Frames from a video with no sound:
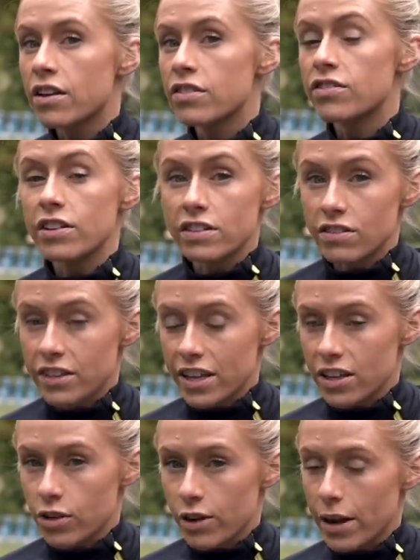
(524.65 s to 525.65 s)
six
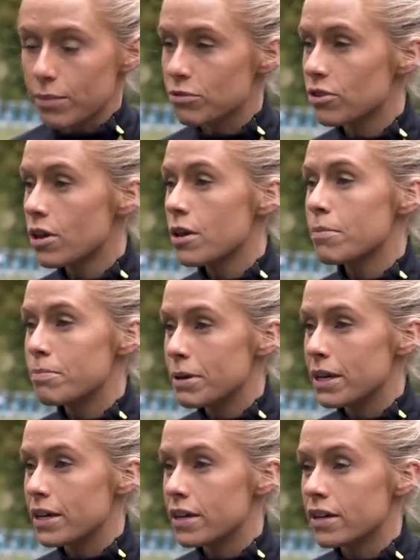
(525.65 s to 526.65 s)
kilograms,
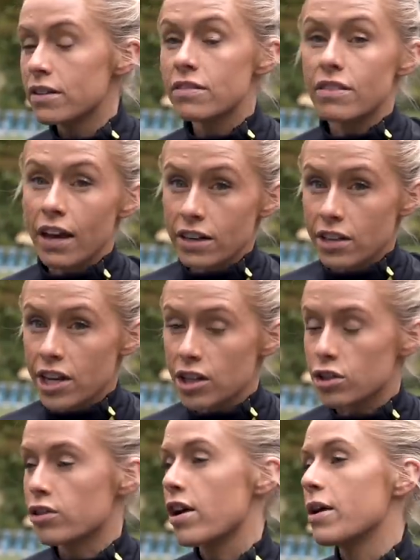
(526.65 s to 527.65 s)
B, 10
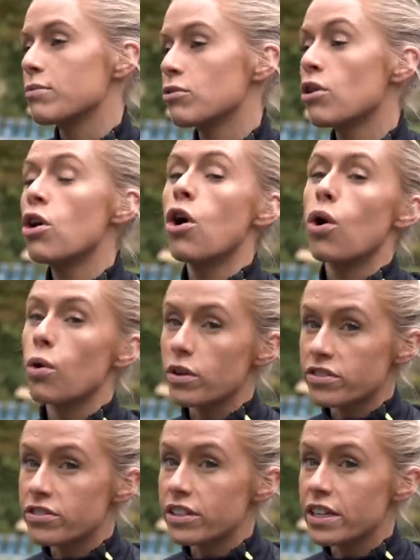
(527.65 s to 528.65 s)
kilograms, or
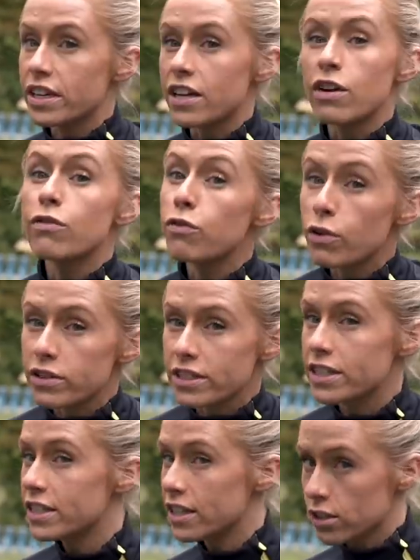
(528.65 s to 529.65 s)
C,
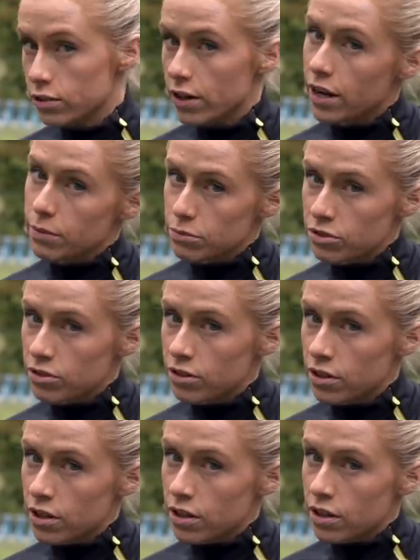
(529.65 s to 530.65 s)
14 kilograms?
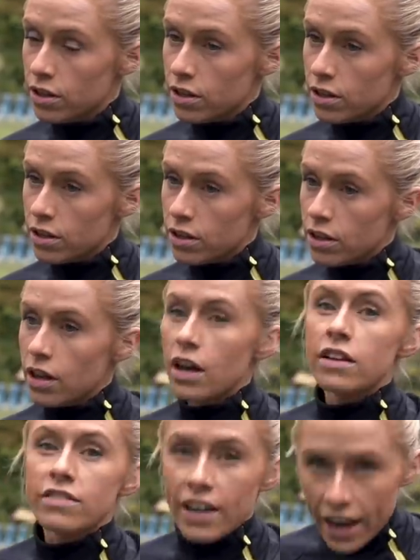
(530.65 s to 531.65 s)

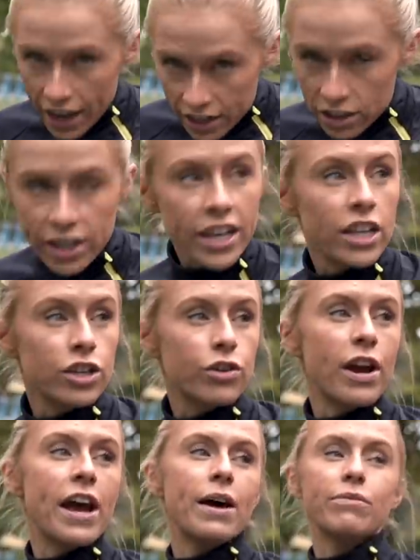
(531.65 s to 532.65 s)
10
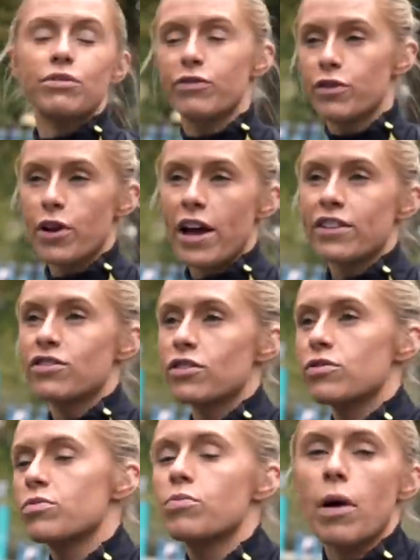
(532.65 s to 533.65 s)
kilograms if you
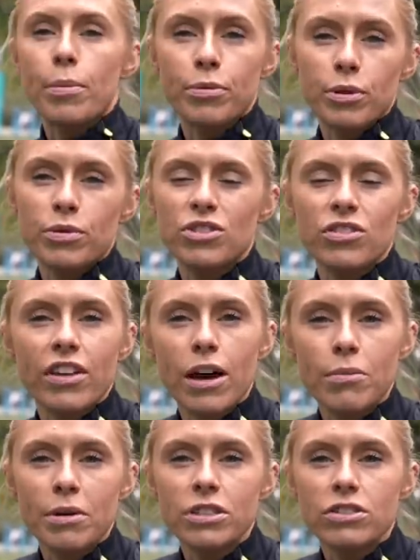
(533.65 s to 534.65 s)
answered properly, which is
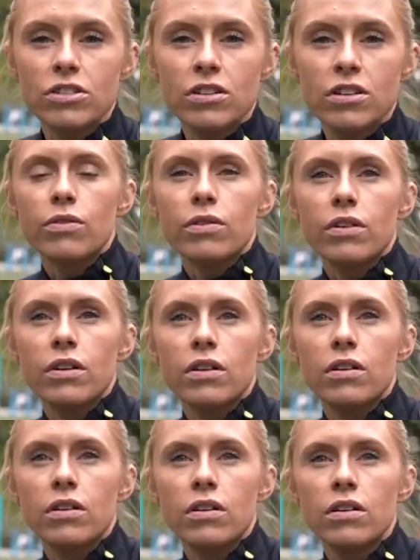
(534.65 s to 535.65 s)
how much? It's
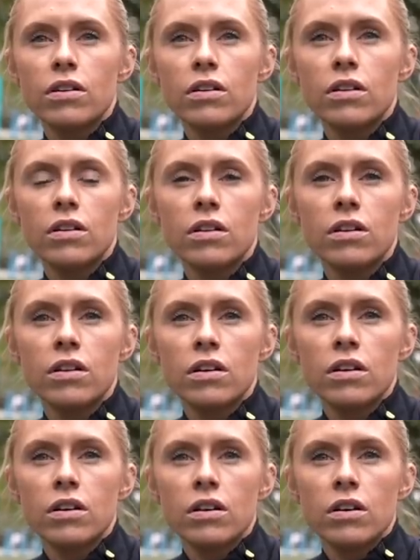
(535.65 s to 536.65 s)
20,
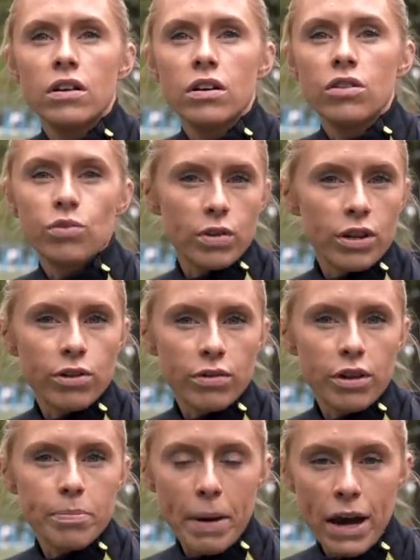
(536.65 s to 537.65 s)
23?
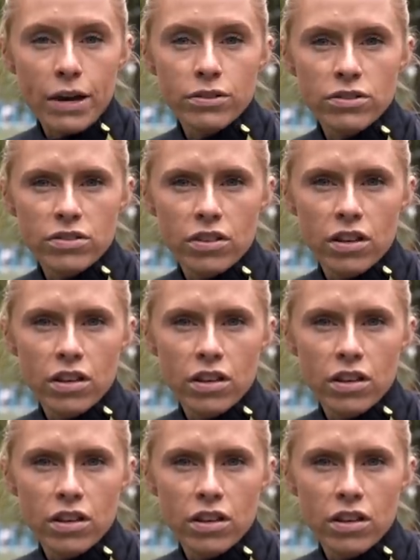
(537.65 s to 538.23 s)
23 pounds?